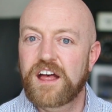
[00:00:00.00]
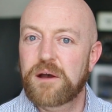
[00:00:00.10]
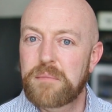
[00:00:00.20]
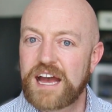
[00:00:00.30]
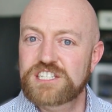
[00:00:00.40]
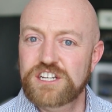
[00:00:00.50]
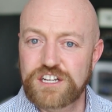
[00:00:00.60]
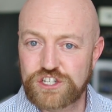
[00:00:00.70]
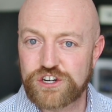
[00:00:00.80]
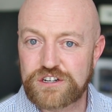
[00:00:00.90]
Imagine a
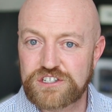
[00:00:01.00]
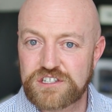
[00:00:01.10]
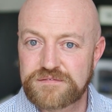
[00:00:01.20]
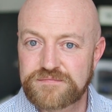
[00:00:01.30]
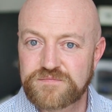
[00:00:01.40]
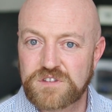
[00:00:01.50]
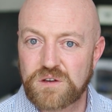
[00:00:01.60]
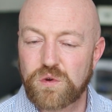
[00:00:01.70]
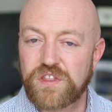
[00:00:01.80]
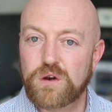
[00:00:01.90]
church
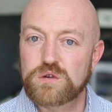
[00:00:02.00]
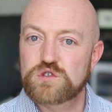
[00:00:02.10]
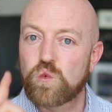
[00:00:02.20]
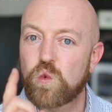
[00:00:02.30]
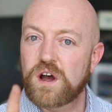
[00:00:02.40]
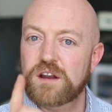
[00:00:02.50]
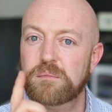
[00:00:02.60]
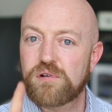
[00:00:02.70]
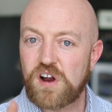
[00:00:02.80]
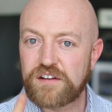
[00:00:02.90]
where there was one
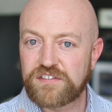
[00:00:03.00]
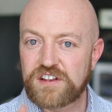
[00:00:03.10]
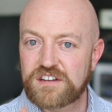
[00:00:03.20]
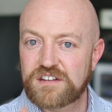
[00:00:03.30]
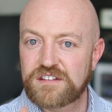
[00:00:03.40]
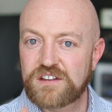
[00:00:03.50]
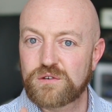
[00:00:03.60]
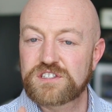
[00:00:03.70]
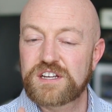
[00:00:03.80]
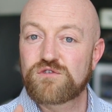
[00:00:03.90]
prophet that
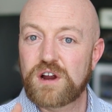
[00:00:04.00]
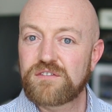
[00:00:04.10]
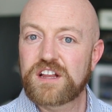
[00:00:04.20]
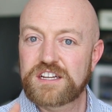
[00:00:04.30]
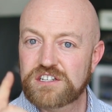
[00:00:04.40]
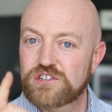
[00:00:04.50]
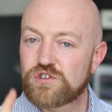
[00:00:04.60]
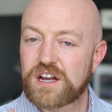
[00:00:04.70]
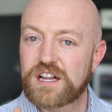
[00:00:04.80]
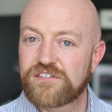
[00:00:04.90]
received revelation
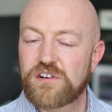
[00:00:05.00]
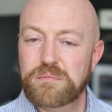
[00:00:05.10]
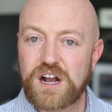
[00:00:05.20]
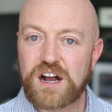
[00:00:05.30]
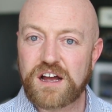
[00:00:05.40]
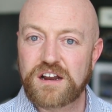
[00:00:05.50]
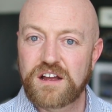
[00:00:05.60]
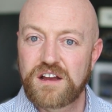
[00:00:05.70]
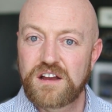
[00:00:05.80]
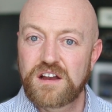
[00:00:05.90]
directly from God
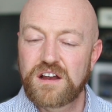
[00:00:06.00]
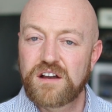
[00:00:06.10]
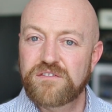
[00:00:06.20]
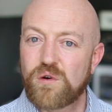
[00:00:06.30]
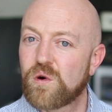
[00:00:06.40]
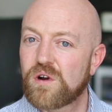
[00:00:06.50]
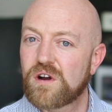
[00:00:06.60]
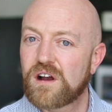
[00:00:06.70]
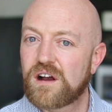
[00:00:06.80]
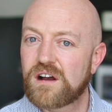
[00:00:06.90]

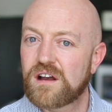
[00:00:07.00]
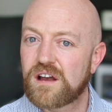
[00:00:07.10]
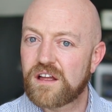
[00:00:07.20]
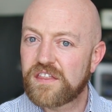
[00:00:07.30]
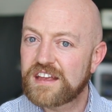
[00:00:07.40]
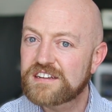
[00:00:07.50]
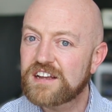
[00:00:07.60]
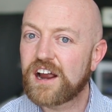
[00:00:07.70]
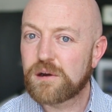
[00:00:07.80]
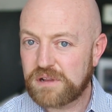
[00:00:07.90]
for the entire